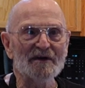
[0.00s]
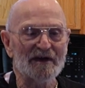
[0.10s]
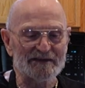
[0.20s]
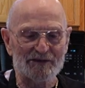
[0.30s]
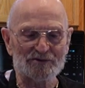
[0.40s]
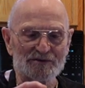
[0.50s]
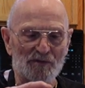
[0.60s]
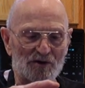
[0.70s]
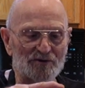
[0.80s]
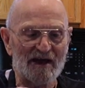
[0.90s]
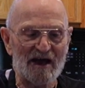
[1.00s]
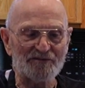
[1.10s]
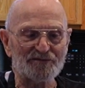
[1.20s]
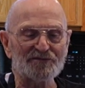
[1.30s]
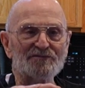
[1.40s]
And there was about
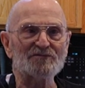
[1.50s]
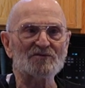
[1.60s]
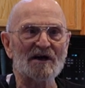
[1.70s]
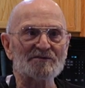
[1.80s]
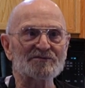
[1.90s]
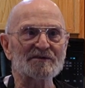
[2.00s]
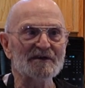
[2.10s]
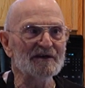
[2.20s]
half left.